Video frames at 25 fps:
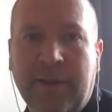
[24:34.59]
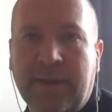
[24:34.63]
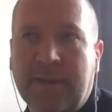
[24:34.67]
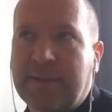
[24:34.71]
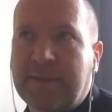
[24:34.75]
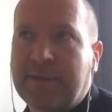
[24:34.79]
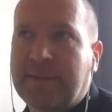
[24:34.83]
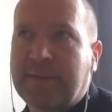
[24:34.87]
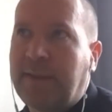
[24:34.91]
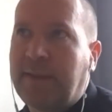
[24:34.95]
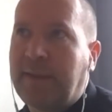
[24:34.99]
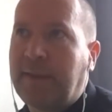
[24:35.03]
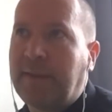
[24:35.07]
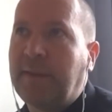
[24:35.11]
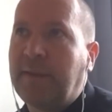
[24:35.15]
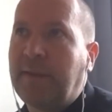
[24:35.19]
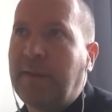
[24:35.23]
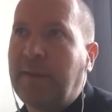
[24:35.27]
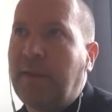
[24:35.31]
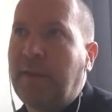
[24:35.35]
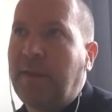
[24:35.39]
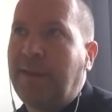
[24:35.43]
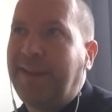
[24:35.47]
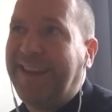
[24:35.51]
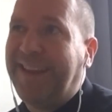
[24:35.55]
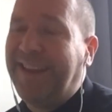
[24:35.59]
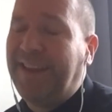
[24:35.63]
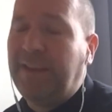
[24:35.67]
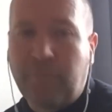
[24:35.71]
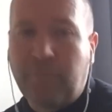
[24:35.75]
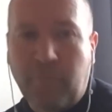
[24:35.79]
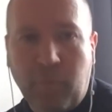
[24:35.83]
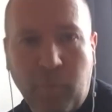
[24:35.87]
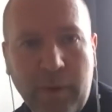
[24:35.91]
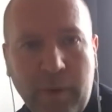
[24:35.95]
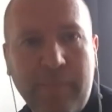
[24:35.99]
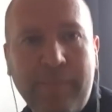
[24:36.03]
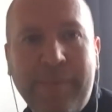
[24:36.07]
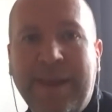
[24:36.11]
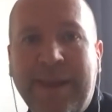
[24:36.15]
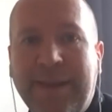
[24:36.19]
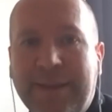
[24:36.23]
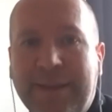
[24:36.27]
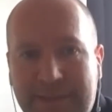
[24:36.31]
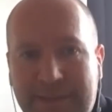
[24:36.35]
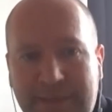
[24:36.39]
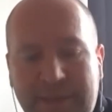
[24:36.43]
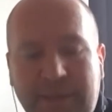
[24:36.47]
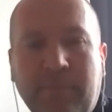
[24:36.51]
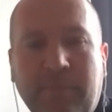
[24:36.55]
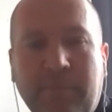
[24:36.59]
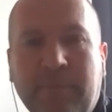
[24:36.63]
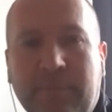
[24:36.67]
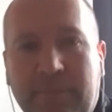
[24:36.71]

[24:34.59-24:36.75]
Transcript: say, if we made some